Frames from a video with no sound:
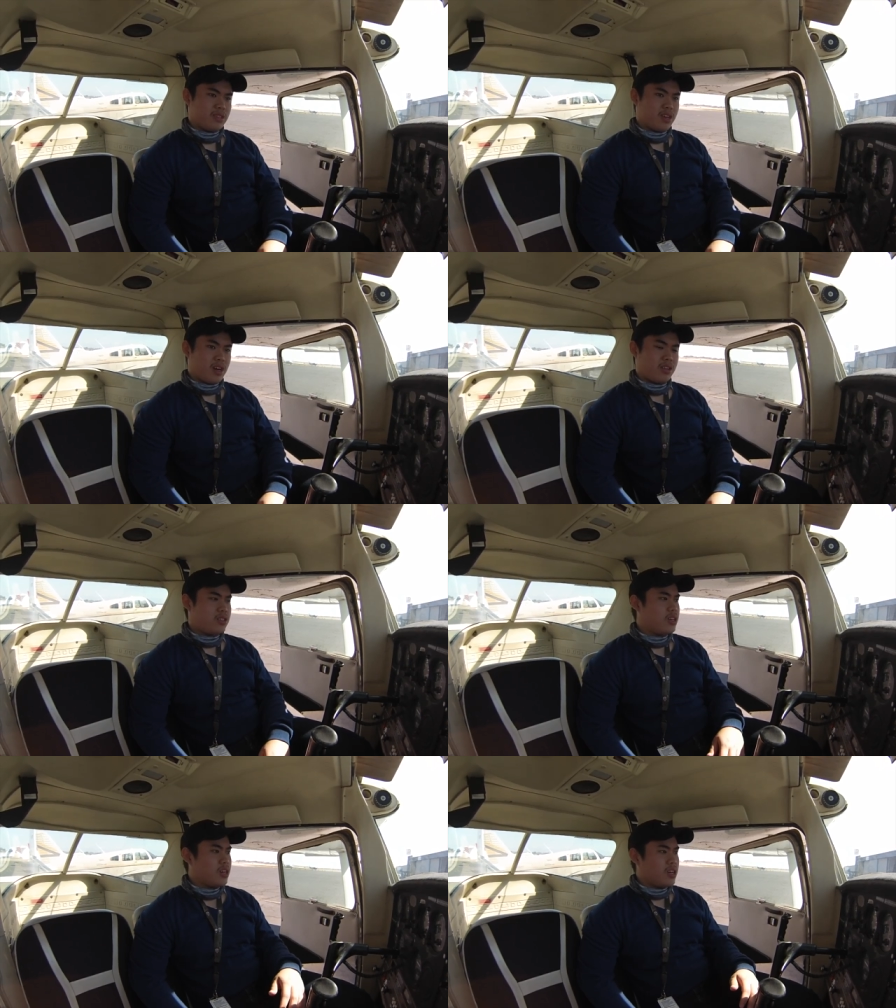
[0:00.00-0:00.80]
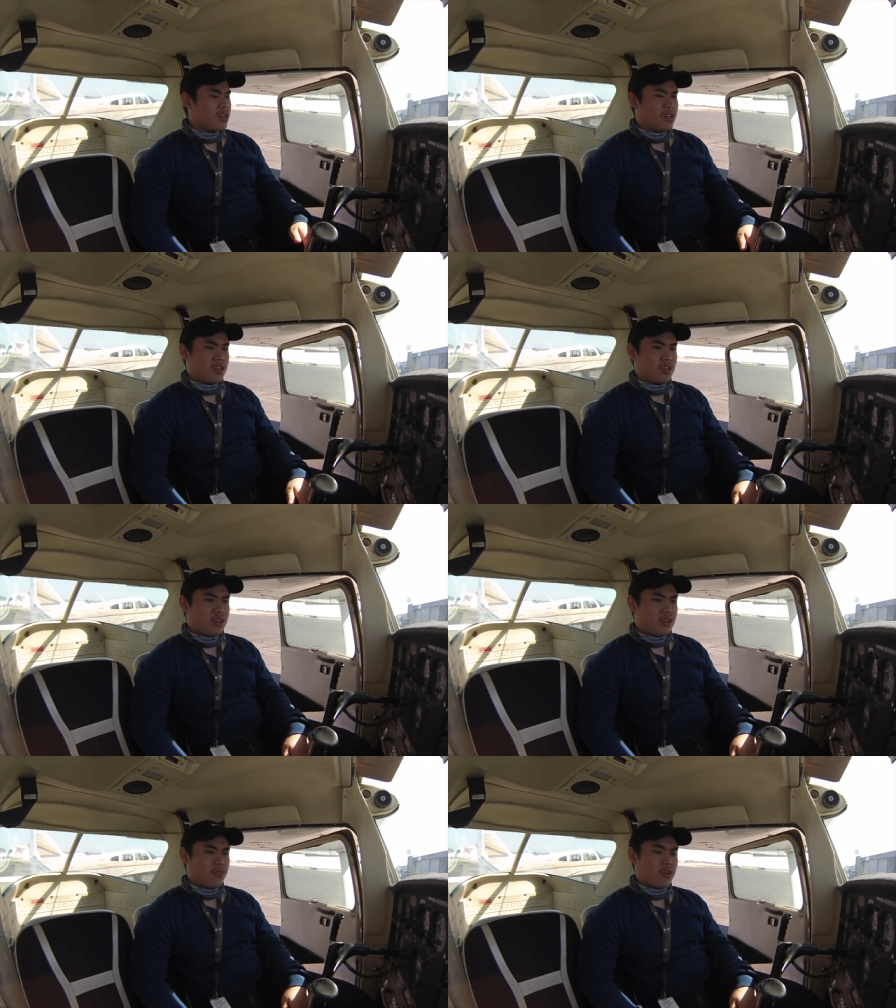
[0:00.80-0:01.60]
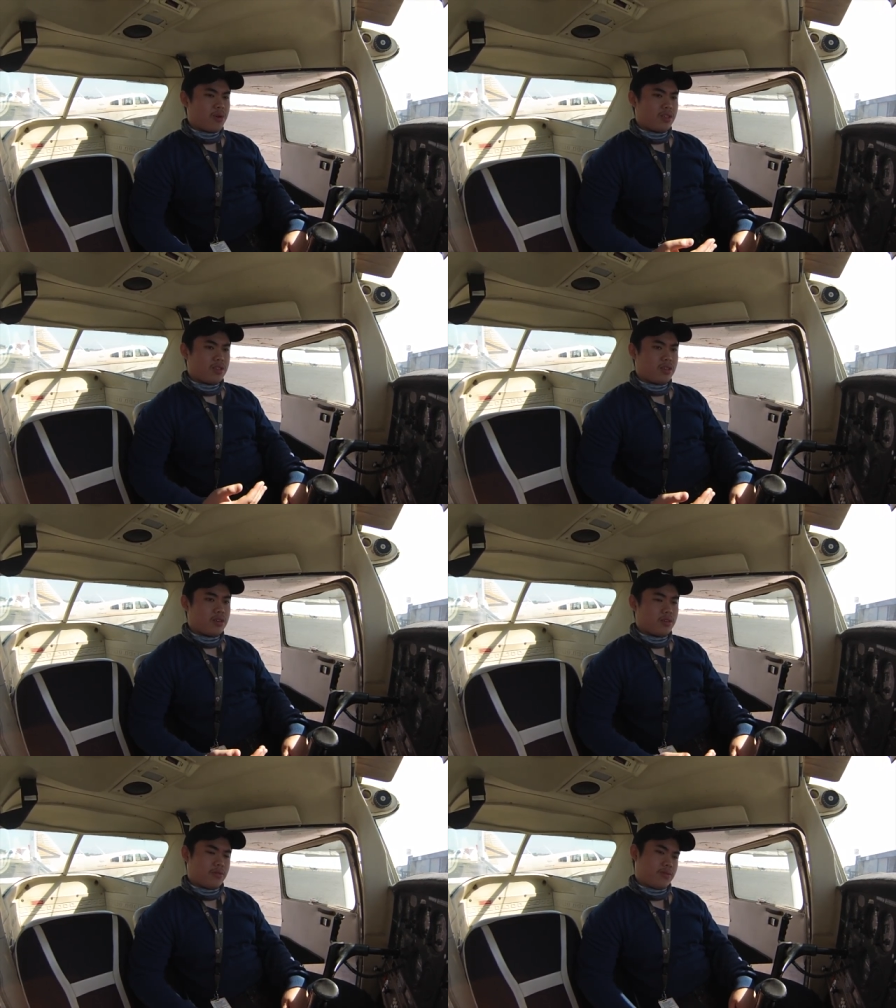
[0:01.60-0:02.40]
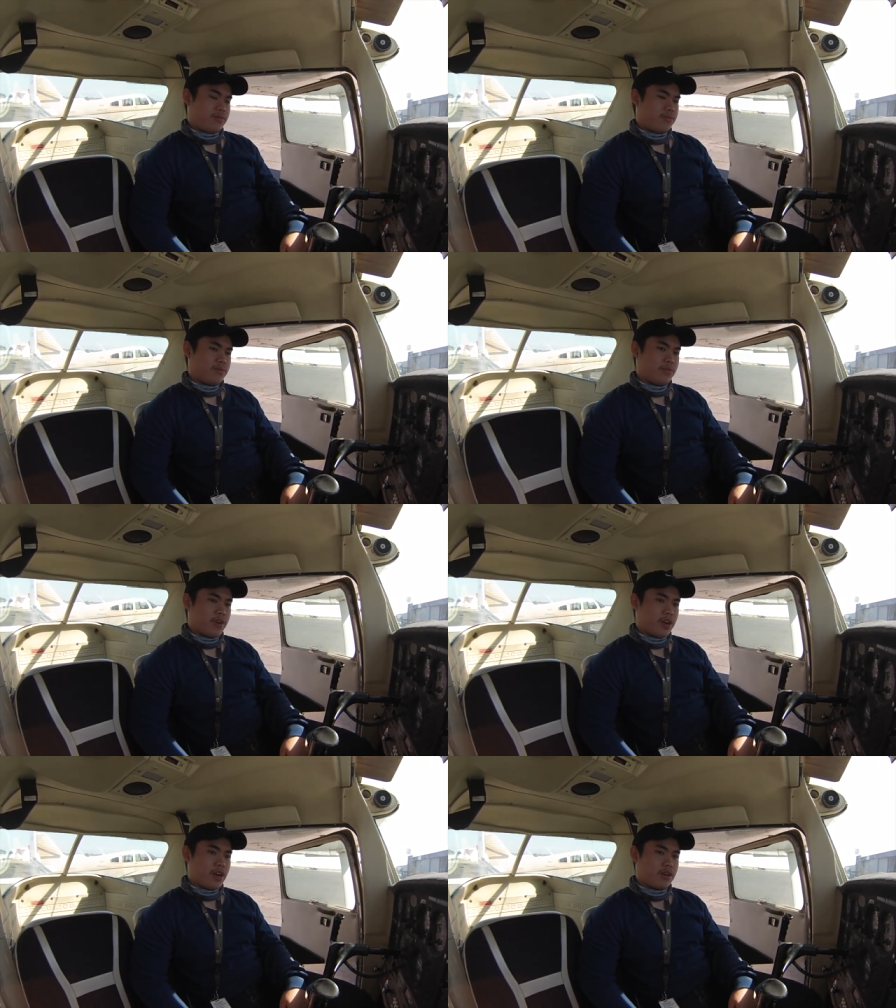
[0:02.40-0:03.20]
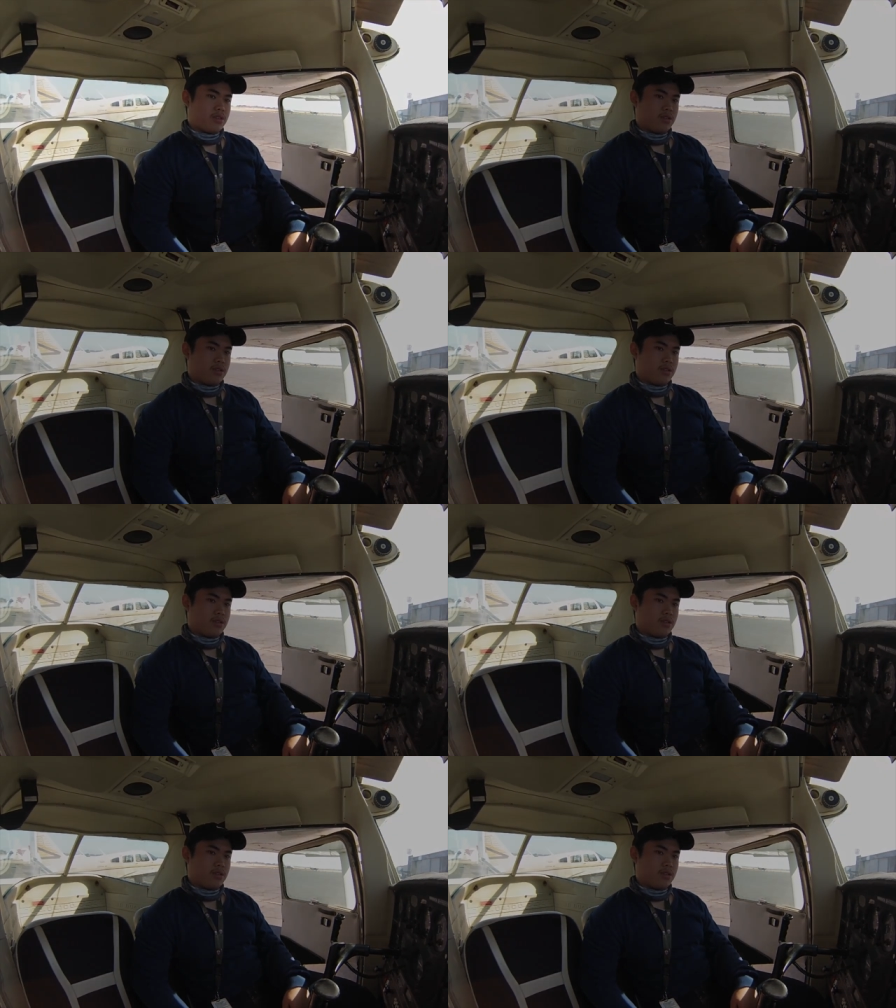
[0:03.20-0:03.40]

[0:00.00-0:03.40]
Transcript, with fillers: yeah, it's for me it's very hard,